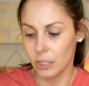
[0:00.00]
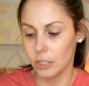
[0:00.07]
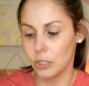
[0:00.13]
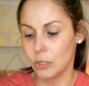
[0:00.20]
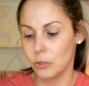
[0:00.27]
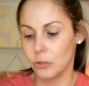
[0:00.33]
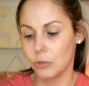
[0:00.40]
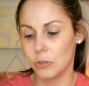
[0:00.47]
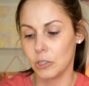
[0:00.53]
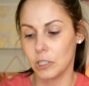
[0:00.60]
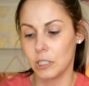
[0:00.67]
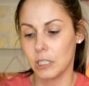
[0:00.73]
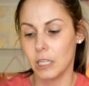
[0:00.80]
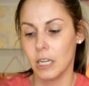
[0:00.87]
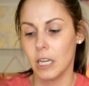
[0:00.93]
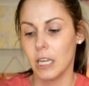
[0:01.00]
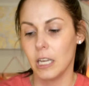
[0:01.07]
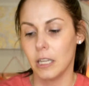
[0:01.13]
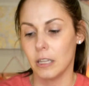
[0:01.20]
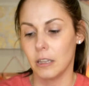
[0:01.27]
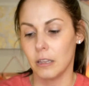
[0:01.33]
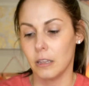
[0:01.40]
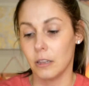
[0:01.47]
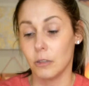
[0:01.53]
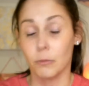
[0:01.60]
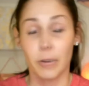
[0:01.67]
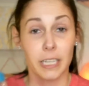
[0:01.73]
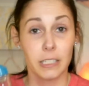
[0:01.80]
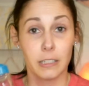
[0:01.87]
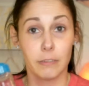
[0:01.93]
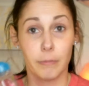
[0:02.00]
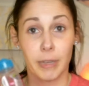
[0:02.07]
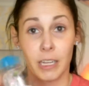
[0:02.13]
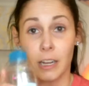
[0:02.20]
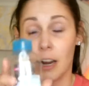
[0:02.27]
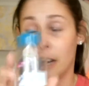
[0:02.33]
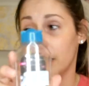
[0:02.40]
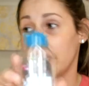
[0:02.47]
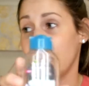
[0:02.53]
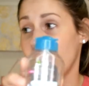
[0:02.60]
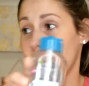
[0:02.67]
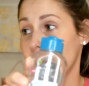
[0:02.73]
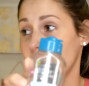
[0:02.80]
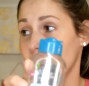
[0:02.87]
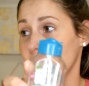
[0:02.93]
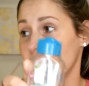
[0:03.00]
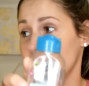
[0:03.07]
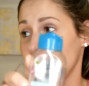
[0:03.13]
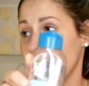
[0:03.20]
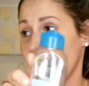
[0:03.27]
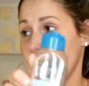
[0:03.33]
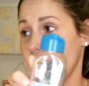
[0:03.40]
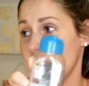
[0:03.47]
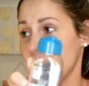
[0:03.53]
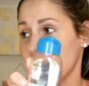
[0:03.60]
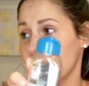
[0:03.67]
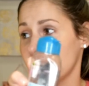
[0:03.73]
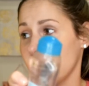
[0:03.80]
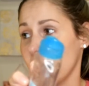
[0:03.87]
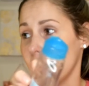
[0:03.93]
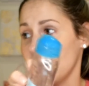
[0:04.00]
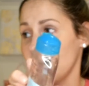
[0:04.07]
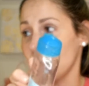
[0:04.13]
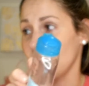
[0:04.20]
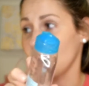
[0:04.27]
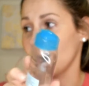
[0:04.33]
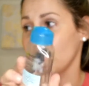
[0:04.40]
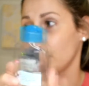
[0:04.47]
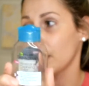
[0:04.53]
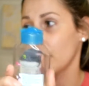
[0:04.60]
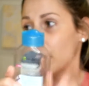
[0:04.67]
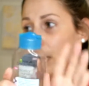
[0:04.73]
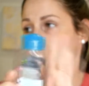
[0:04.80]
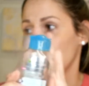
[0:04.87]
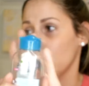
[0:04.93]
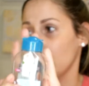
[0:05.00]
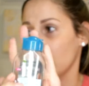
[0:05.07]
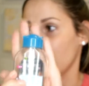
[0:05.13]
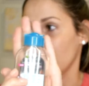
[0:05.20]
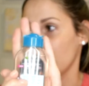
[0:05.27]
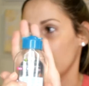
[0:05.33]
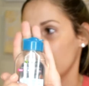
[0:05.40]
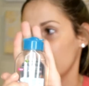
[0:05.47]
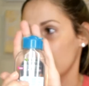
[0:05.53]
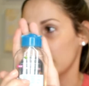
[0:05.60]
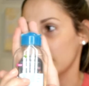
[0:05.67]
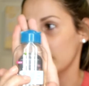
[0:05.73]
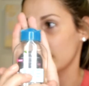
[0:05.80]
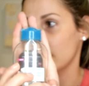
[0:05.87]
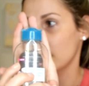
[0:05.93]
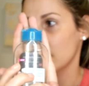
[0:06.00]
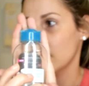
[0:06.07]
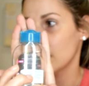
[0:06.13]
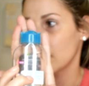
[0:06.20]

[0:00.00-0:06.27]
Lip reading: used the rest of my Garnier, which, yay, I'm excited for, because